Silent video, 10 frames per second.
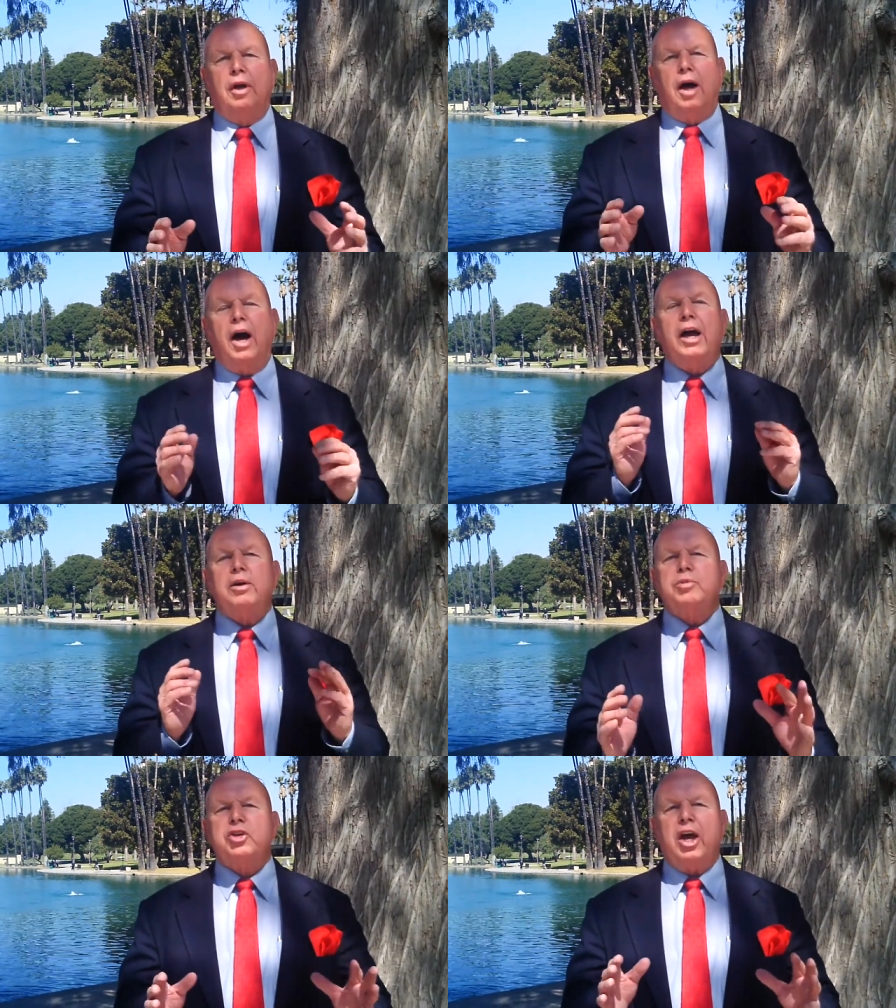I am
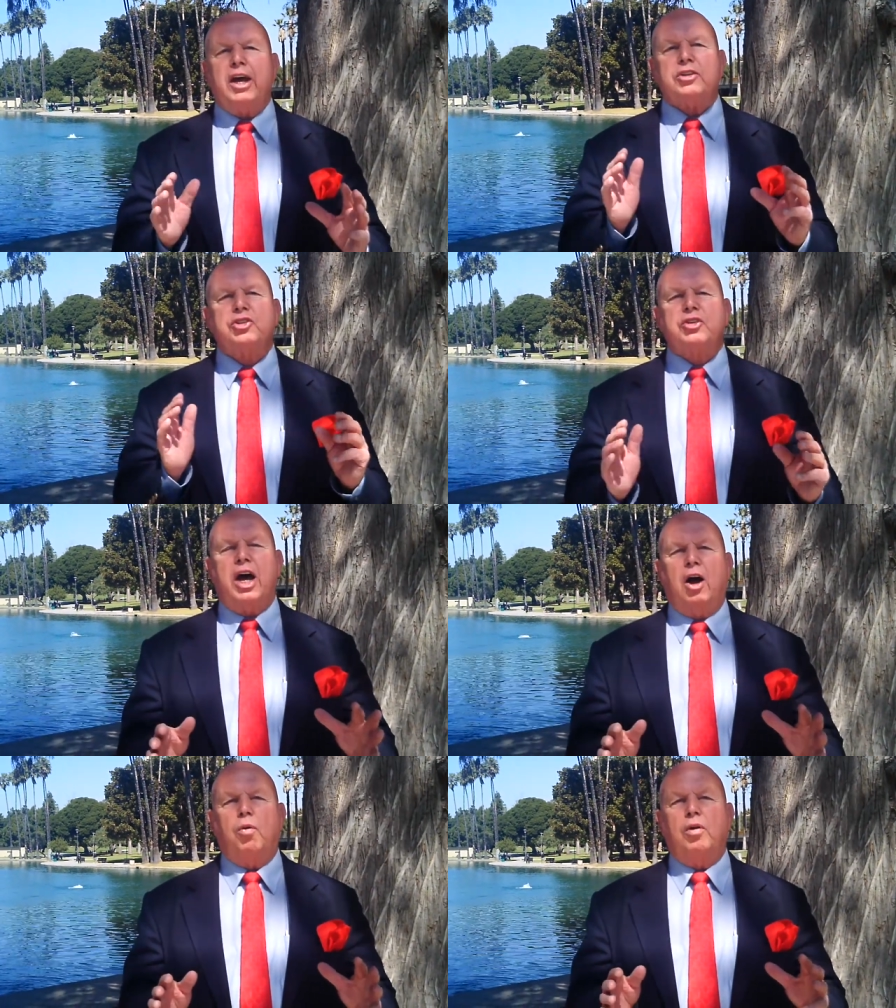Chas
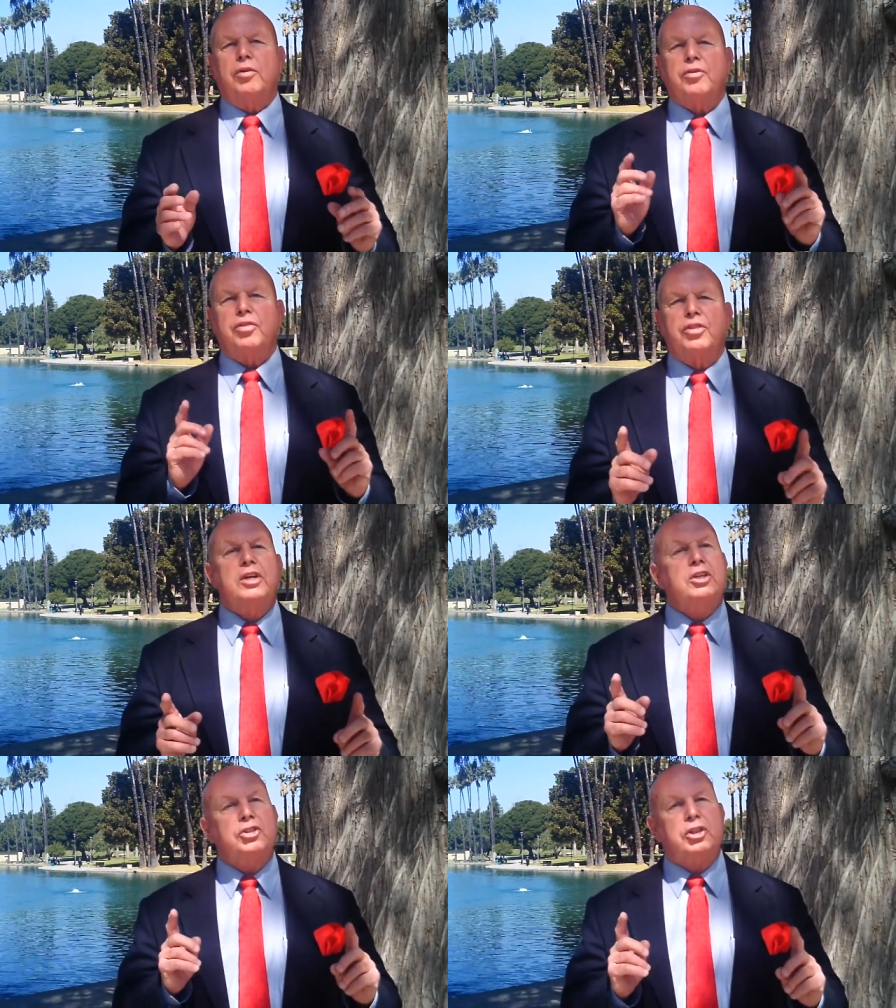Dowell,
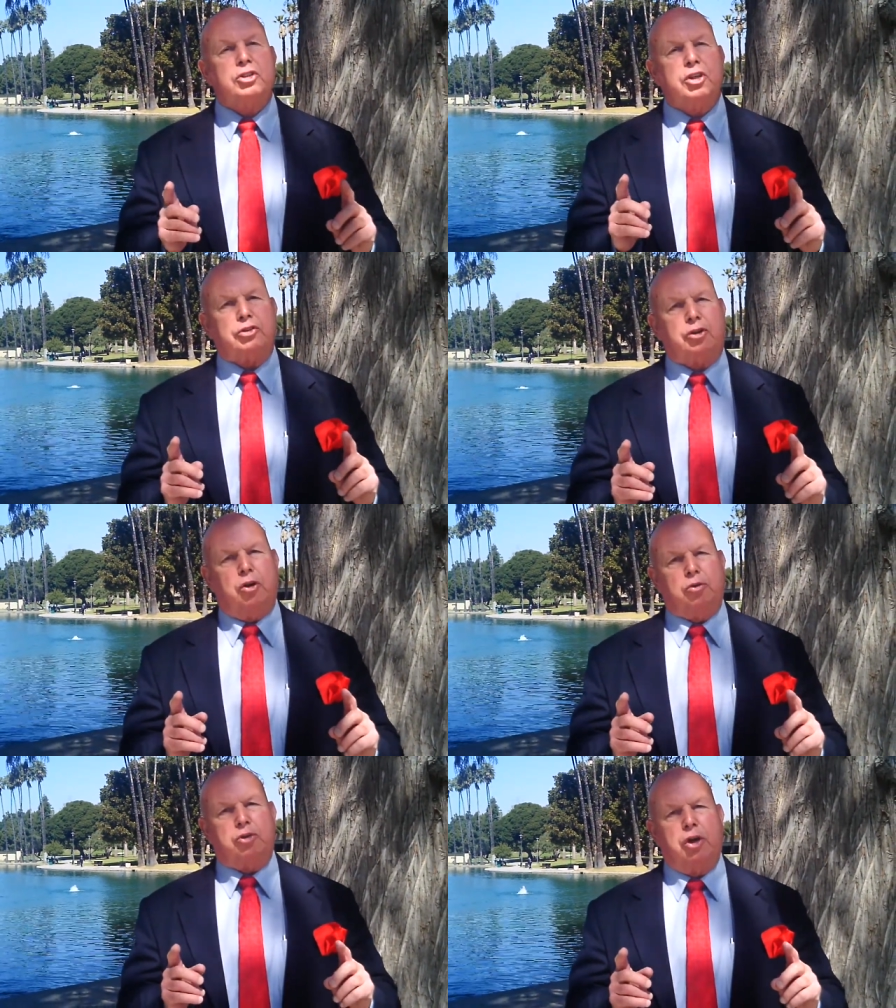the success
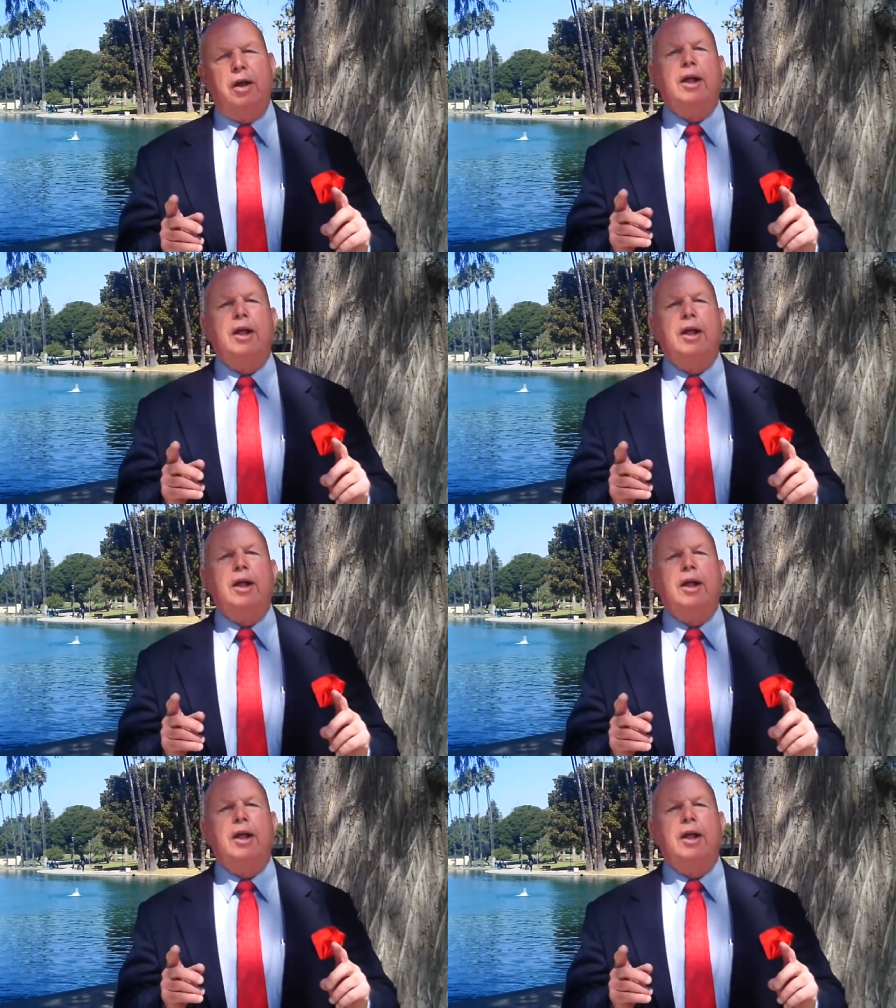coach.